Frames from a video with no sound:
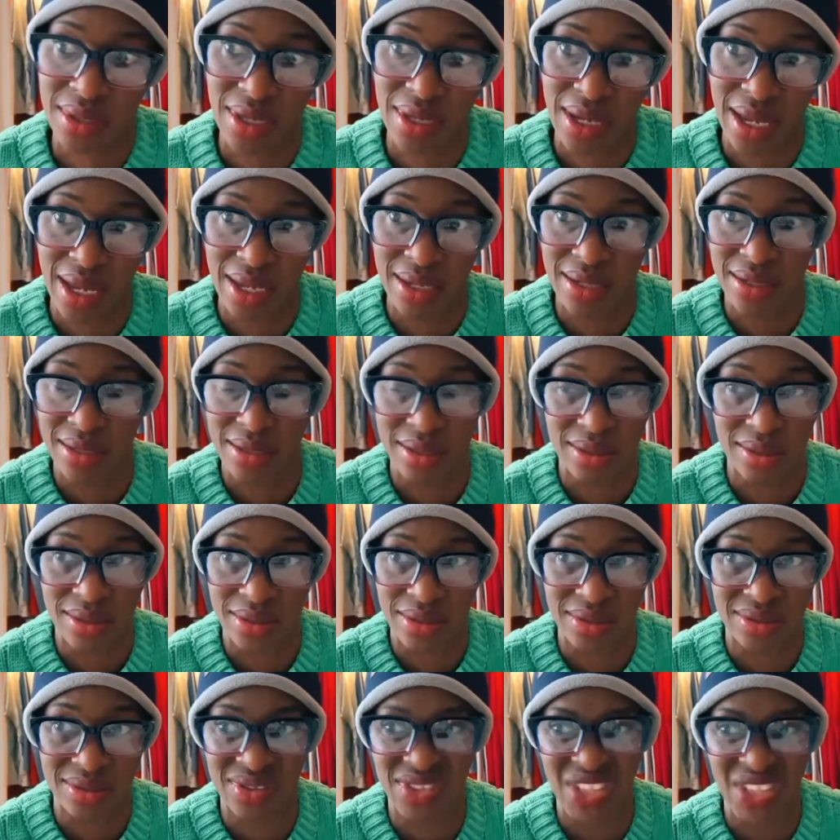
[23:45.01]

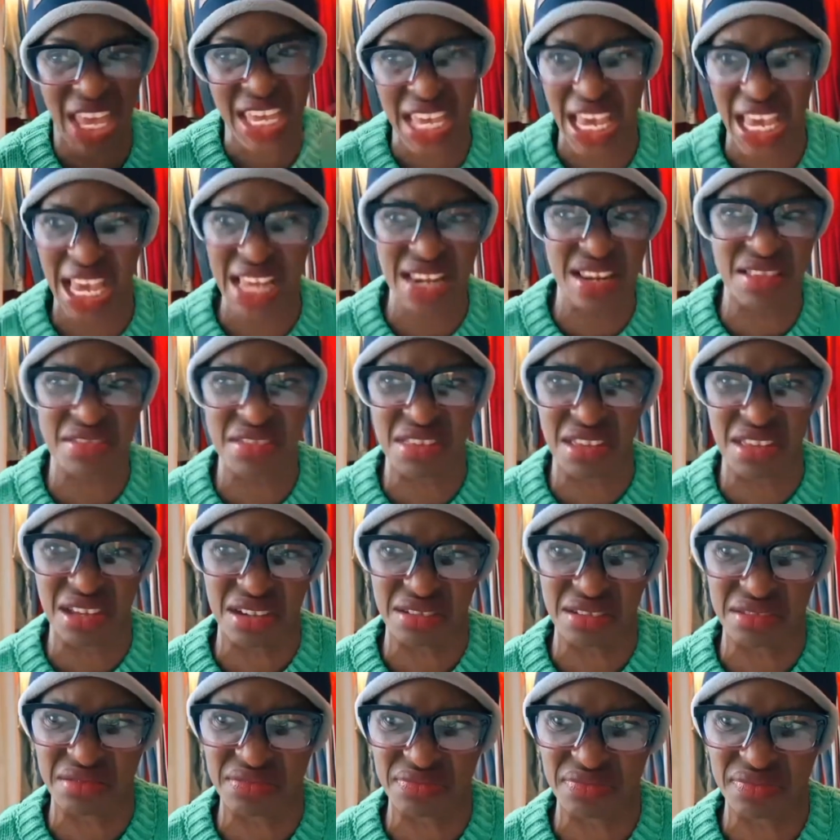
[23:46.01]
and say
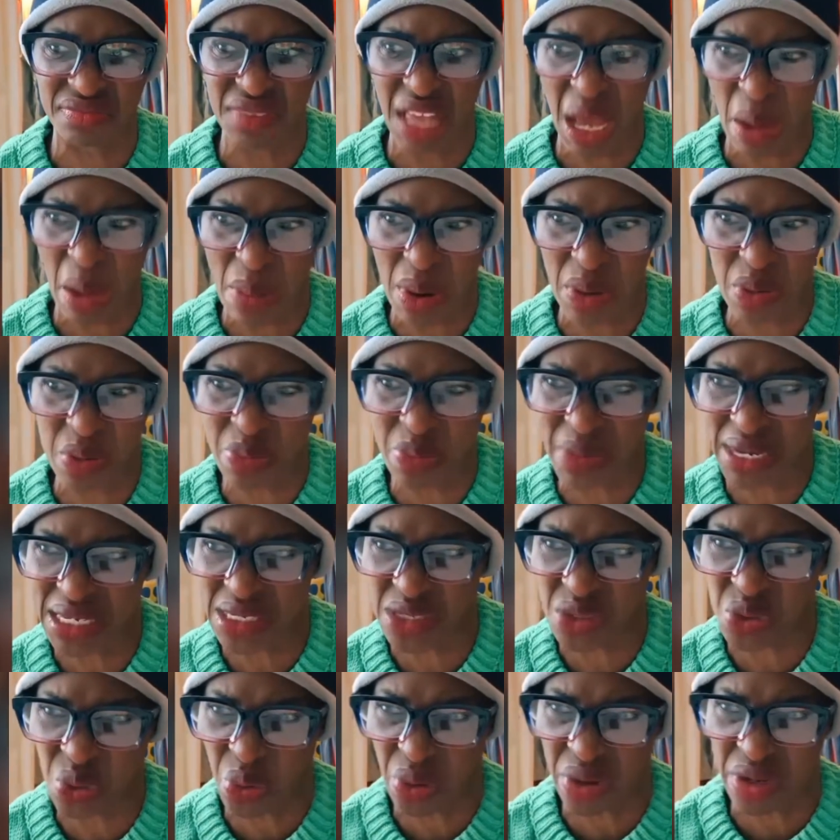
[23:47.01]
anything about my
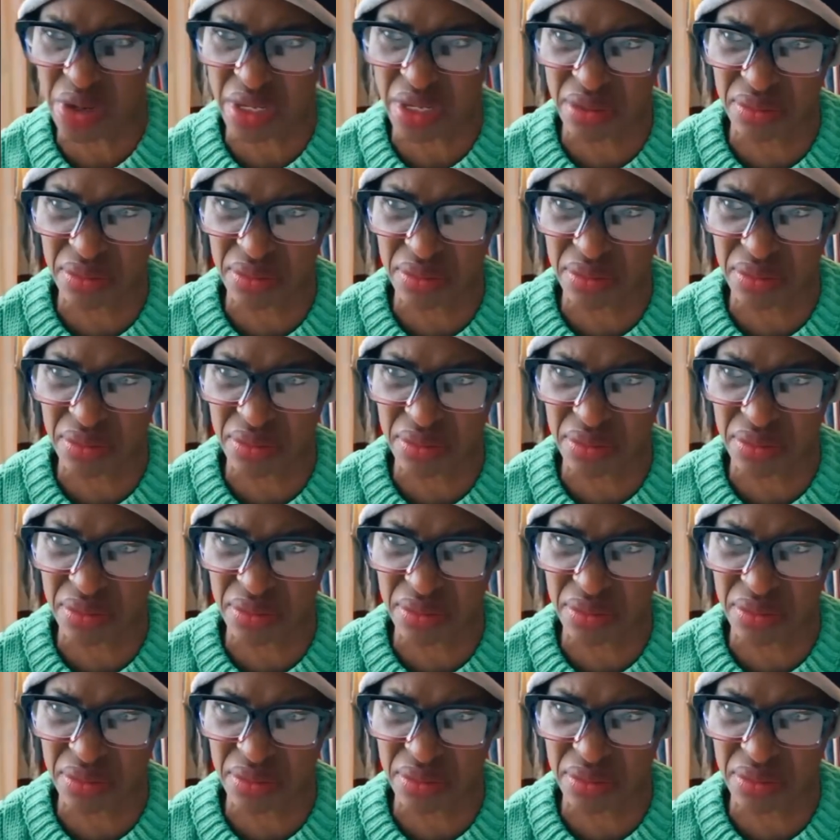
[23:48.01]
story.